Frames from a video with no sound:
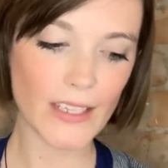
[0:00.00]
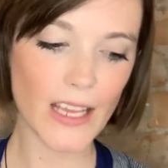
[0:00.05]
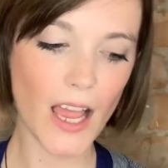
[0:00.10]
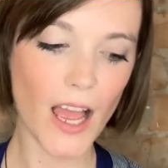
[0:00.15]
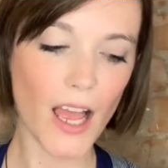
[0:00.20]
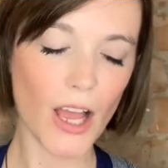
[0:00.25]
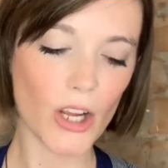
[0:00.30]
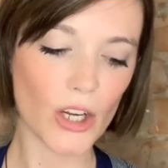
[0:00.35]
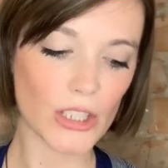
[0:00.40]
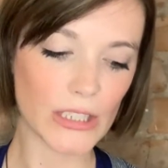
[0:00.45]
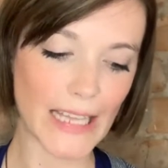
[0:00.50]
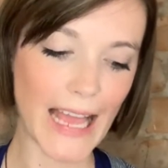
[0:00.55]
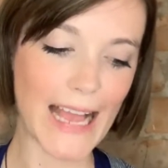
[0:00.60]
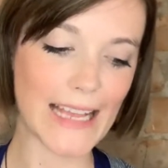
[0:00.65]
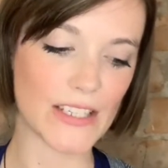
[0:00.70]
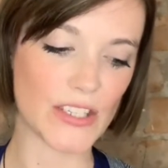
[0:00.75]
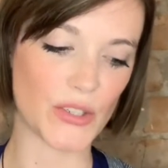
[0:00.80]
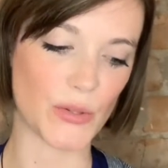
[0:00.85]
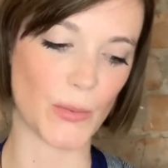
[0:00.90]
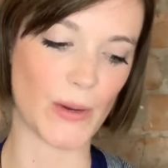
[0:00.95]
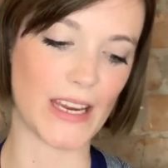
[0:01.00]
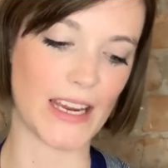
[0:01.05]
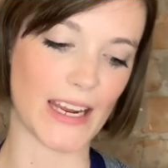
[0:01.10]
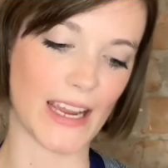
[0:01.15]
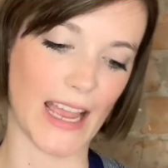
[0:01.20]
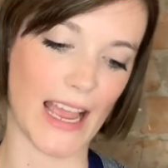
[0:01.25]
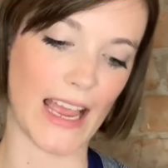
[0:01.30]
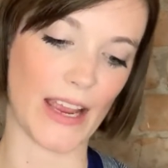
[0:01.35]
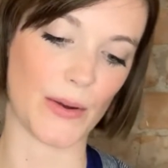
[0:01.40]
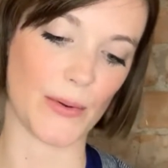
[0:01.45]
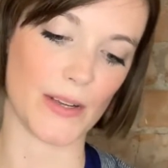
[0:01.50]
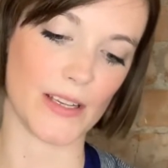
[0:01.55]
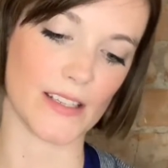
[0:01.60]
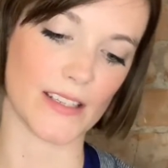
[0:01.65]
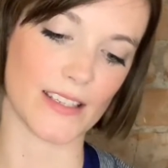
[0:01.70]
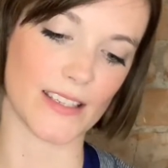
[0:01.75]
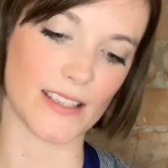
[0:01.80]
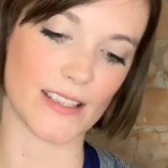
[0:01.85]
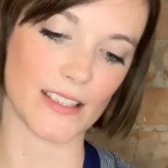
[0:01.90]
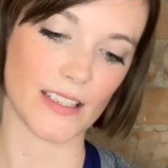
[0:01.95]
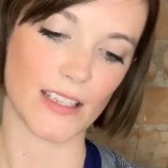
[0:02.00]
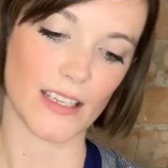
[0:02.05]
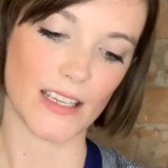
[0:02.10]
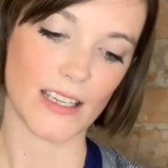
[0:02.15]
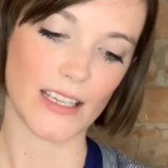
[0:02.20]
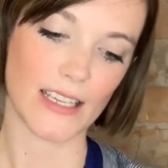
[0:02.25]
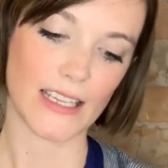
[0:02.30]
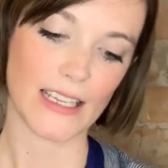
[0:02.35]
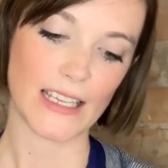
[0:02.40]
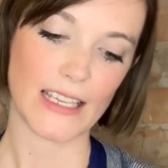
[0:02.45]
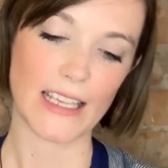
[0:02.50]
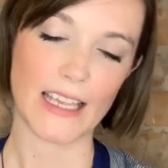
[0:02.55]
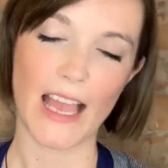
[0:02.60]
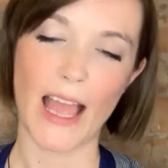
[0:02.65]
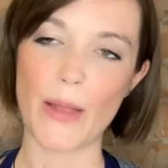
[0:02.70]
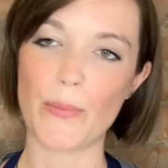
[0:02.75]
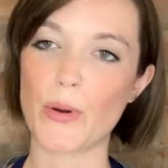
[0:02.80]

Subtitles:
last week I